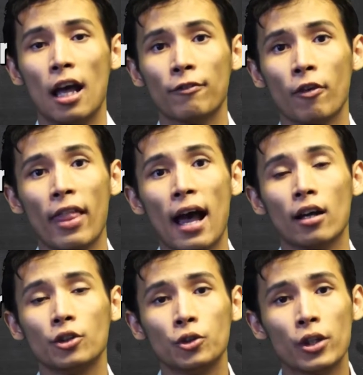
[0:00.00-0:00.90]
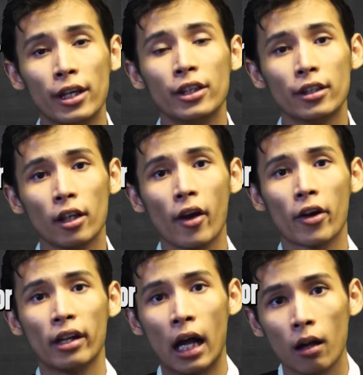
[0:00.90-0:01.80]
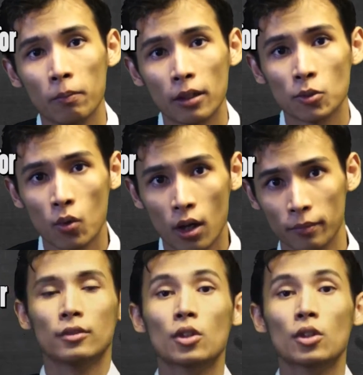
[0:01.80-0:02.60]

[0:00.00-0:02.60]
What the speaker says: And for that, they need a lot of help as well.